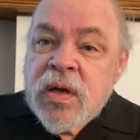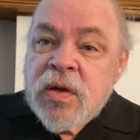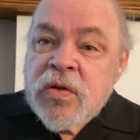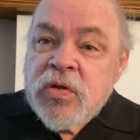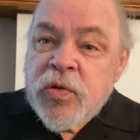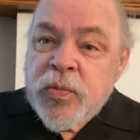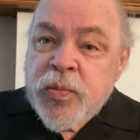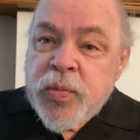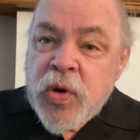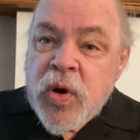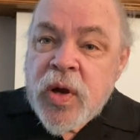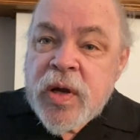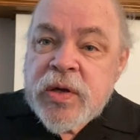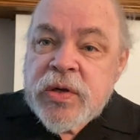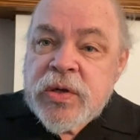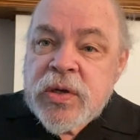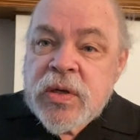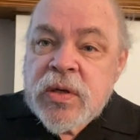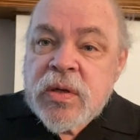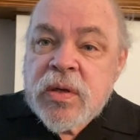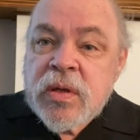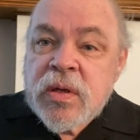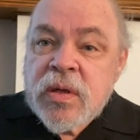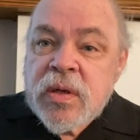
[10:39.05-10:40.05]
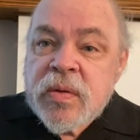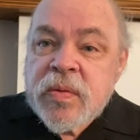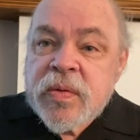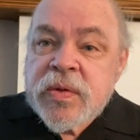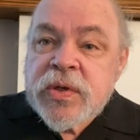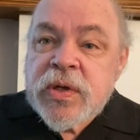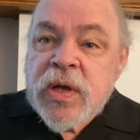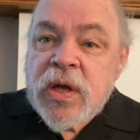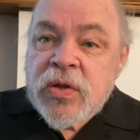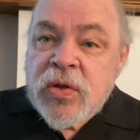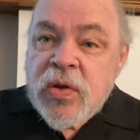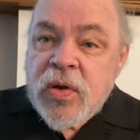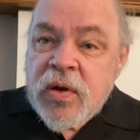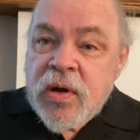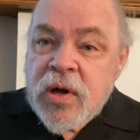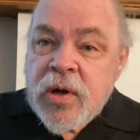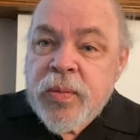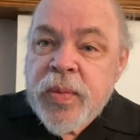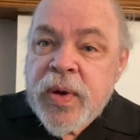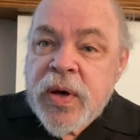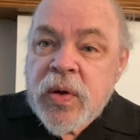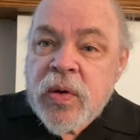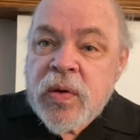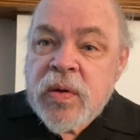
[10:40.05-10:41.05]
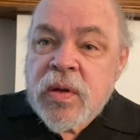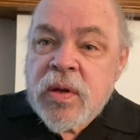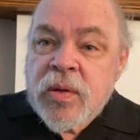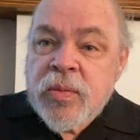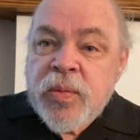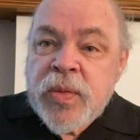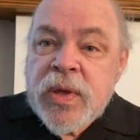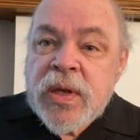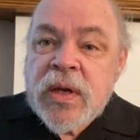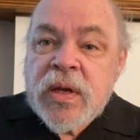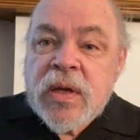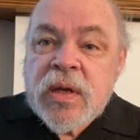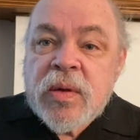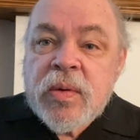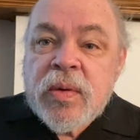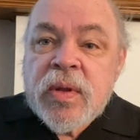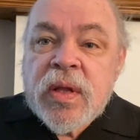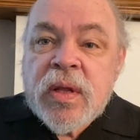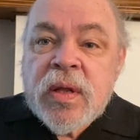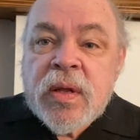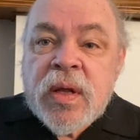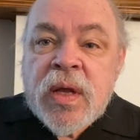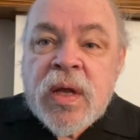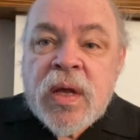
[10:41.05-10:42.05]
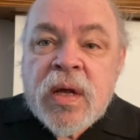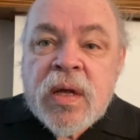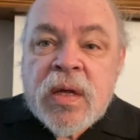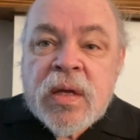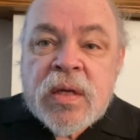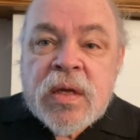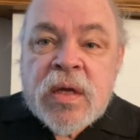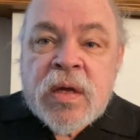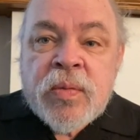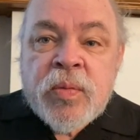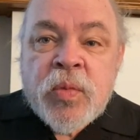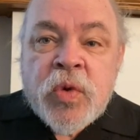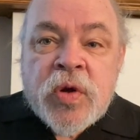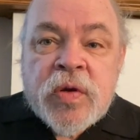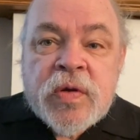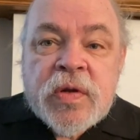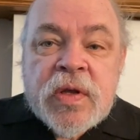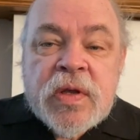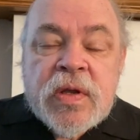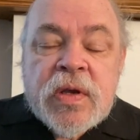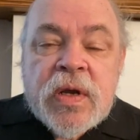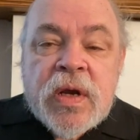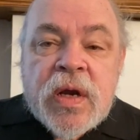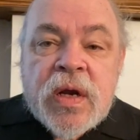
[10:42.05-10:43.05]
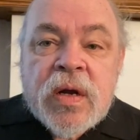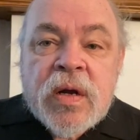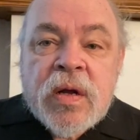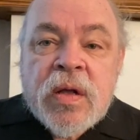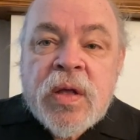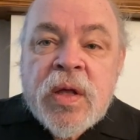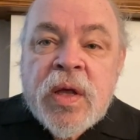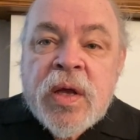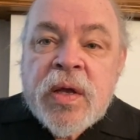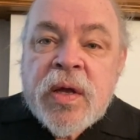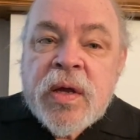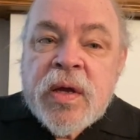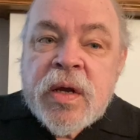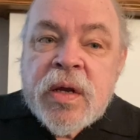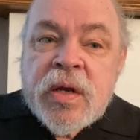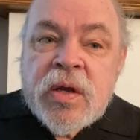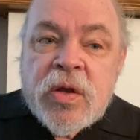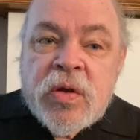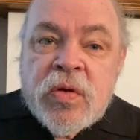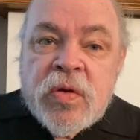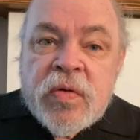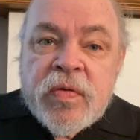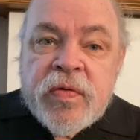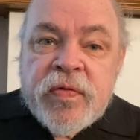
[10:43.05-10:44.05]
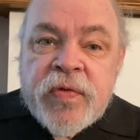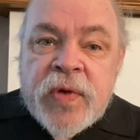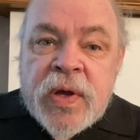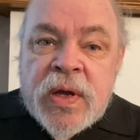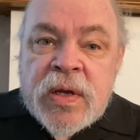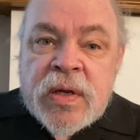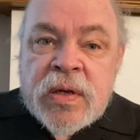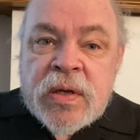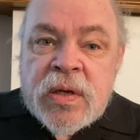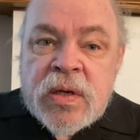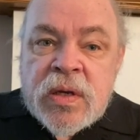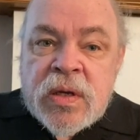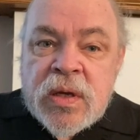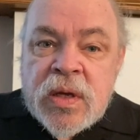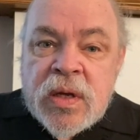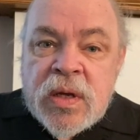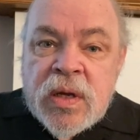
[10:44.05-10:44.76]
depression, which I'll talk about in a minute in more detail, you'll find,